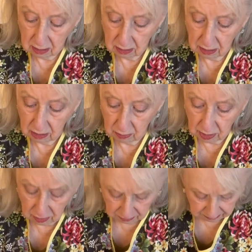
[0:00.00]
There we
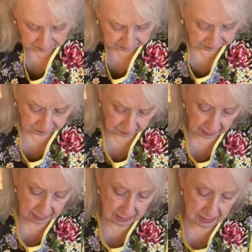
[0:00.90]
go.
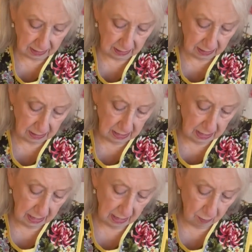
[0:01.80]
Let's see.
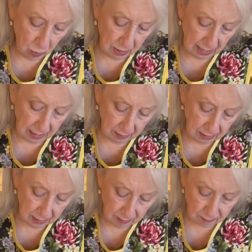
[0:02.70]
And I'm going to kind of
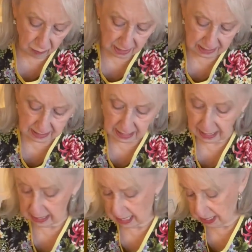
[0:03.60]
press
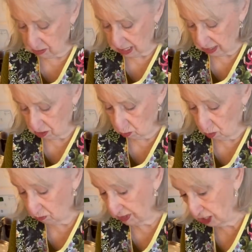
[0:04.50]
that down. I don't
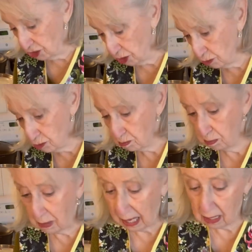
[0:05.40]
want that juice
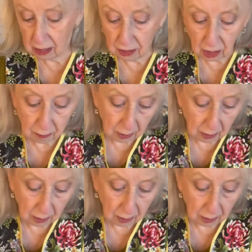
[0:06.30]
piling up